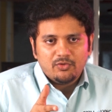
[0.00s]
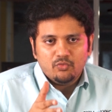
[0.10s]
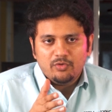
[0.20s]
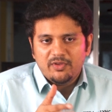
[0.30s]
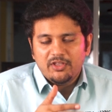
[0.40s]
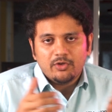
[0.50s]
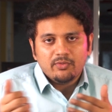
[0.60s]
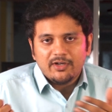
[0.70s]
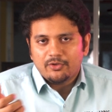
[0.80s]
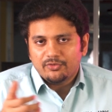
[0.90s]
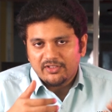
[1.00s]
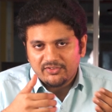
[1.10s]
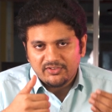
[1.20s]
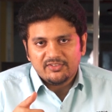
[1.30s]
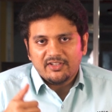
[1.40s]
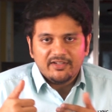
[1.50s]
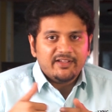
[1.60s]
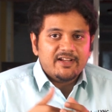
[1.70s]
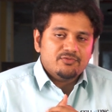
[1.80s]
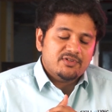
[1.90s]
would be equivalent to say six
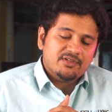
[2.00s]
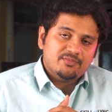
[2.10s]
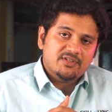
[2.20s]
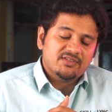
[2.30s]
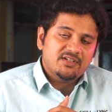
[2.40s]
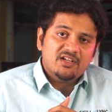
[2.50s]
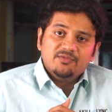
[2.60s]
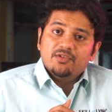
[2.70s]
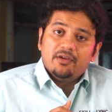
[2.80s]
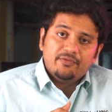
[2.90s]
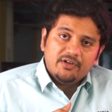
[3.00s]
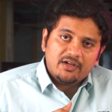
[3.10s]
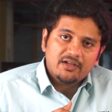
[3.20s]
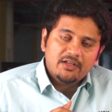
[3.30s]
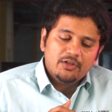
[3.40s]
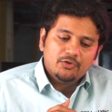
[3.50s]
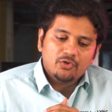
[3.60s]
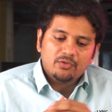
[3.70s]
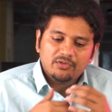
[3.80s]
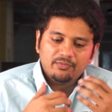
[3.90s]
undergraduate subjects in terms of effort.
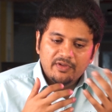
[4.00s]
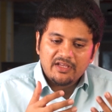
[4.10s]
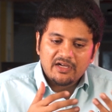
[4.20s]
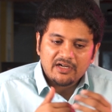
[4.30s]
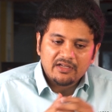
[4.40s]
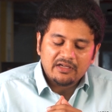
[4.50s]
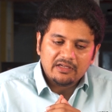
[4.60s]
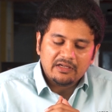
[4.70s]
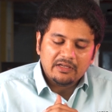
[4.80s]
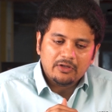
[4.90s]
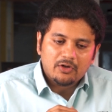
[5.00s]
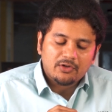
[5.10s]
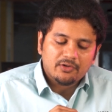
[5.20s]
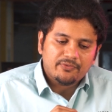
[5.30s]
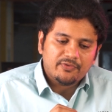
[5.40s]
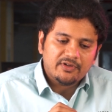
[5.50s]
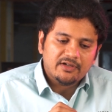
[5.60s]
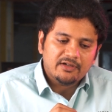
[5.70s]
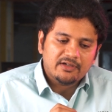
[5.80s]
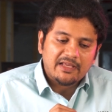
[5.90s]
So it was very hard. Uh, a lot of
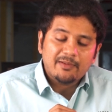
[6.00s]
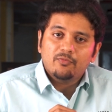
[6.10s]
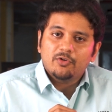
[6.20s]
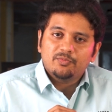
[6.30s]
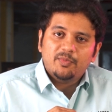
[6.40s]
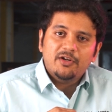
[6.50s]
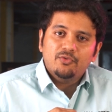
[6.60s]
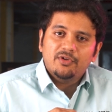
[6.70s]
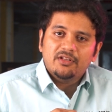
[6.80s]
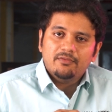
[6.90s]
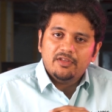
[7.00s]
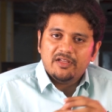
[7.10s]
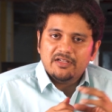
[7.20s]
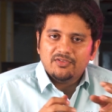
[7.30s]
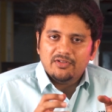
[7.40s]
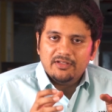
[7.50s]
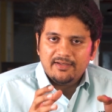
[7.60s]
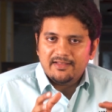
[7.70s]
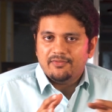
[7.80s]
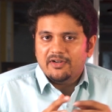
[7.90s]
uh, time was spent during the weekends
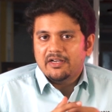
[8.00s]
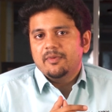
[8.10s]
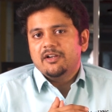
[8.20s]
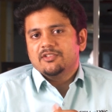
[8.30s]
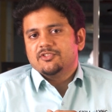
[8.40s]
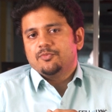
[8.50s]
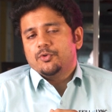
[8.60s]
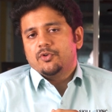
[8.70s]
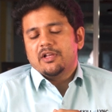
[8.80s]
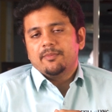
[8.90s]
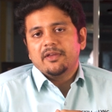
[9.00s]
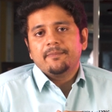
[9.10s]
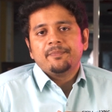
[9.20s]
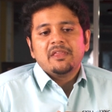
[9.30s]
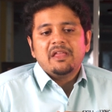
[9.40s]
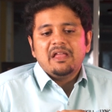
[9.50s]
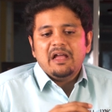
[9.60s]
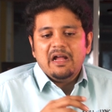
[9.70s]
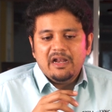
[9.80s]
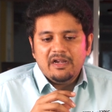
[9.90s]
learning the fundamentals of programming.
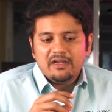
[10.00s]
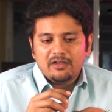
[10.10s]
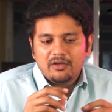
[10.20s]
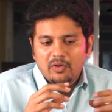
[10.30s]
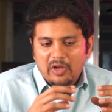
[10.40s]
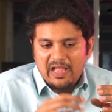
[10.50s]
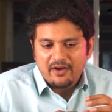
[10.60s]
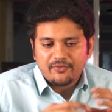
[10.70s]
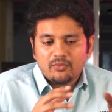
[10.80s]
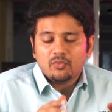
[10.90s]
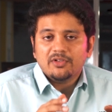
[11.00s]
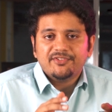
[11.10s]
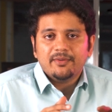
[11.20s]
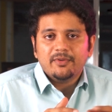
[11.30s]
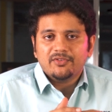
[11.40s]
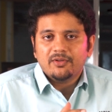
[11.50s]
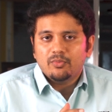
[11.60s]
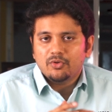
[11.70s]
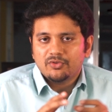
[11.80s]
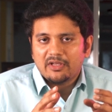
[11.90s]
And after one semester,
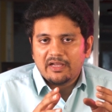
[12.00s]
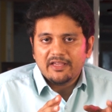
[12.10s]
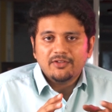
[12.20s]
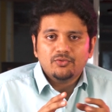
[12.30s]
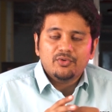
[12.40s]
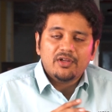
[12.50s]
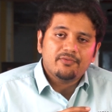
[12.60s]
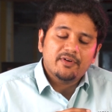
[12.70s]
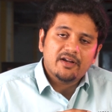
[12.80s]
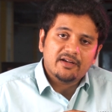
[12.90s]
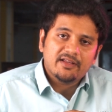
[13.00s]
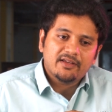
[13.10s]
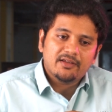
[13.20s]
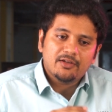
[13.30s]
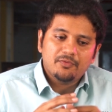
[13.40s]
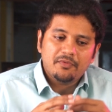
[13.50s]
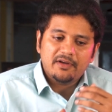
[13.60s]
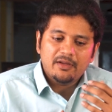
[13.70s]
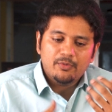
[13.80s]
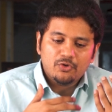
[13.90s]
both I and Surya felt like you know we
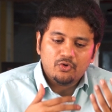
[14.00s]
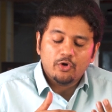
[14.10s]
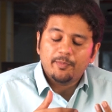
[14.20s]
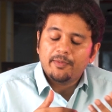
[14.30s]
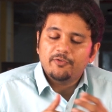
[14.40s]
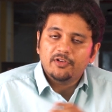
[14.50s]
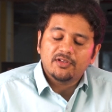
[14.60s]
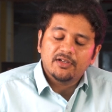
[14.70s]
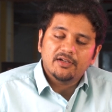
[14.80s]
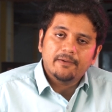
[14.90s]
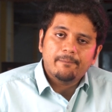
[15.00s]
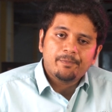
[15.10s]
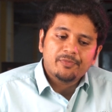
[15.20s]
were able to cope up with uh,